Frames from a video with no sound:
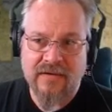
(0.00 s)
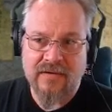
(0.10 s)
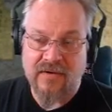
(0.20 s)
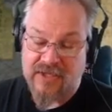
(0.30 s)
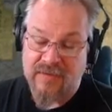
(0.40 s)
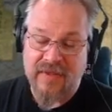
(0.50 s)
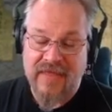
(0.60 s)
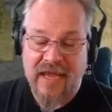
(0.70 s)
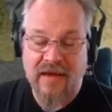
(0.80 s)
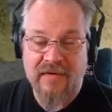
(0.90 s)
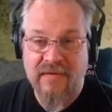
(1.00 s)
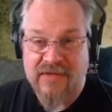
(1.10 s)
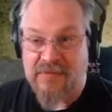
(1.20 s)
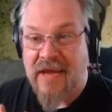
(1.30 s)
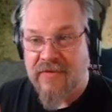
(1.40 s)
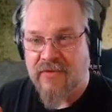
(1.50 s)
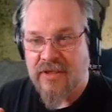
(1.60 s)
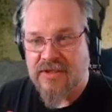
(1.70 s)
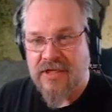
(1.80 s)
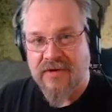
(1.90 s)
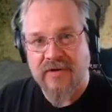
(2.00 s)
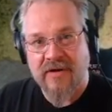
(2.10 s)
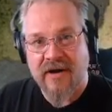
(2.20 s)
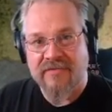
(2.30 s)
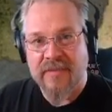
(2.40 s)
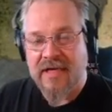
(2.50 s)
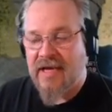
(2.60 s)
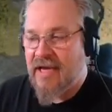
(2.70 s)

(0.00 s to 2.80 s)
or excuse me, they, speaking for the Slindari government,